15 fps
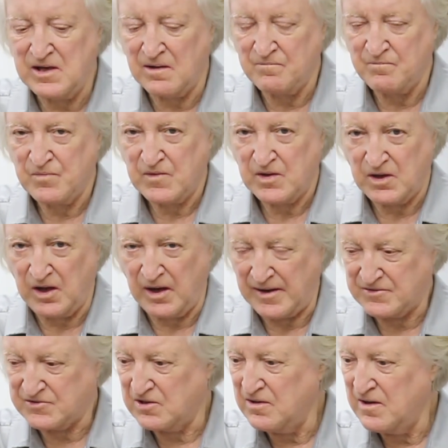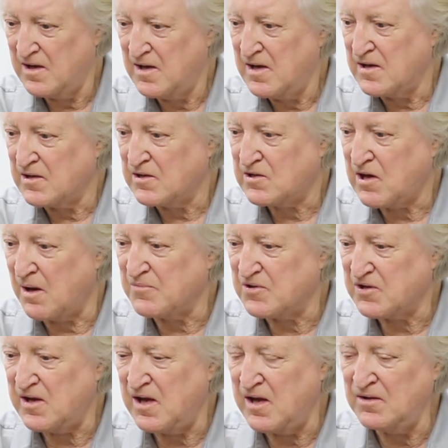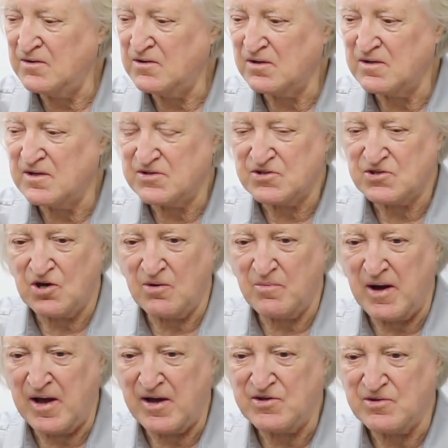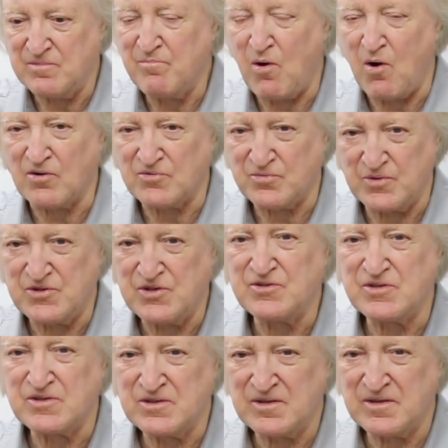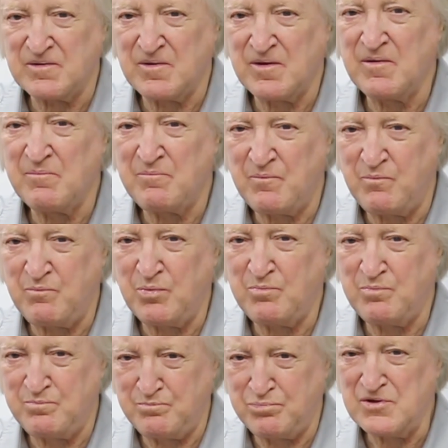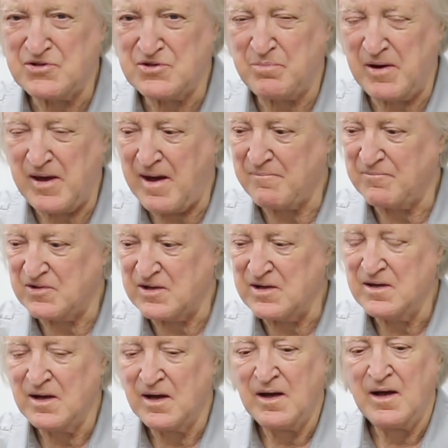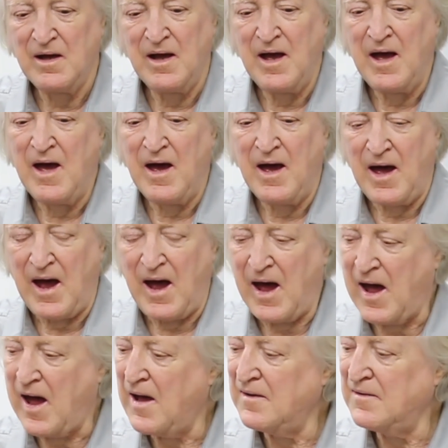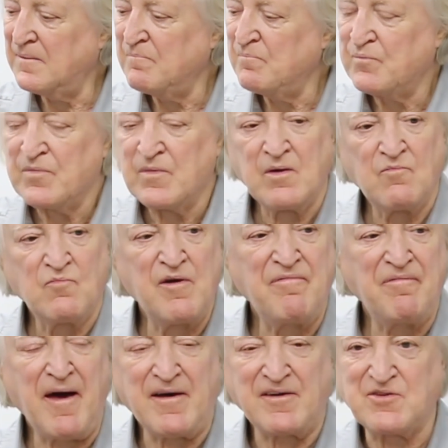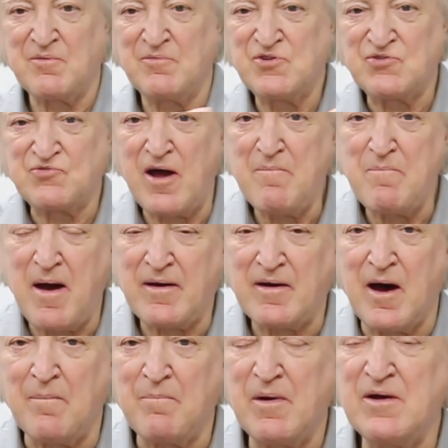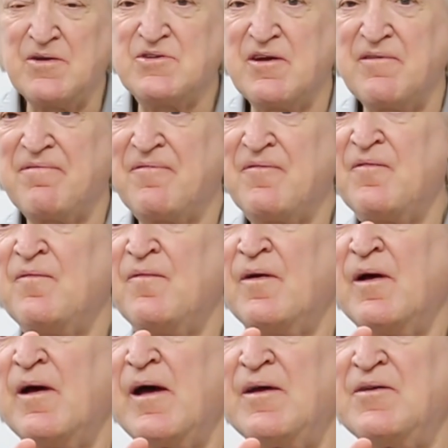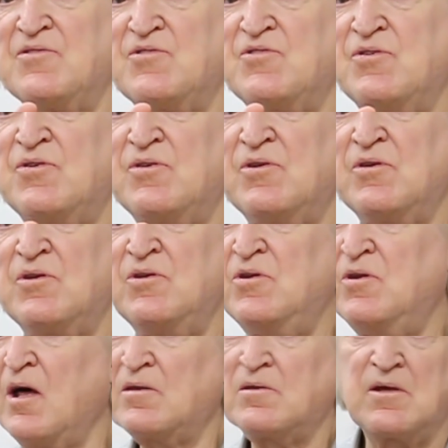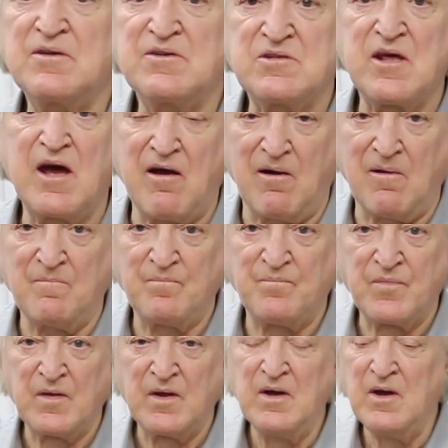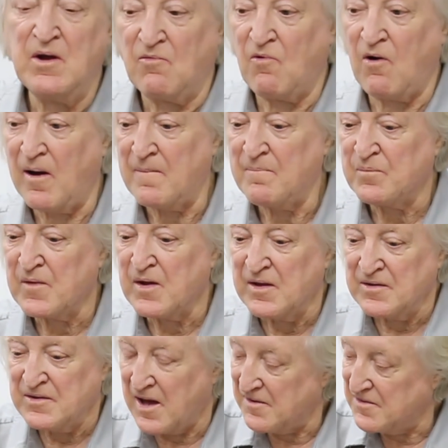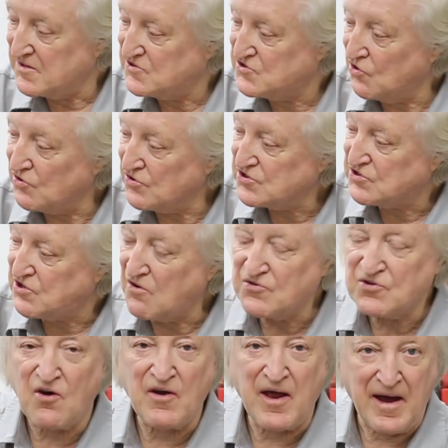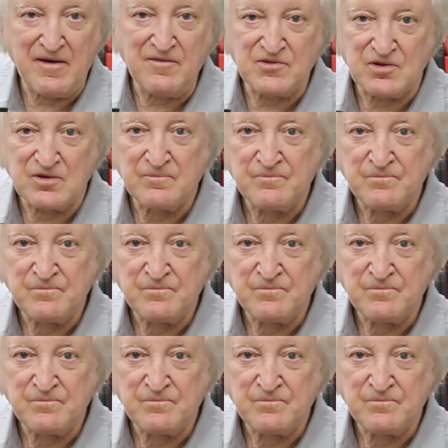uh, collector, comes into this termination box, which is principally empty, and reflects straight back up as if it's nothing's there, right? Now the exhaust goes on out,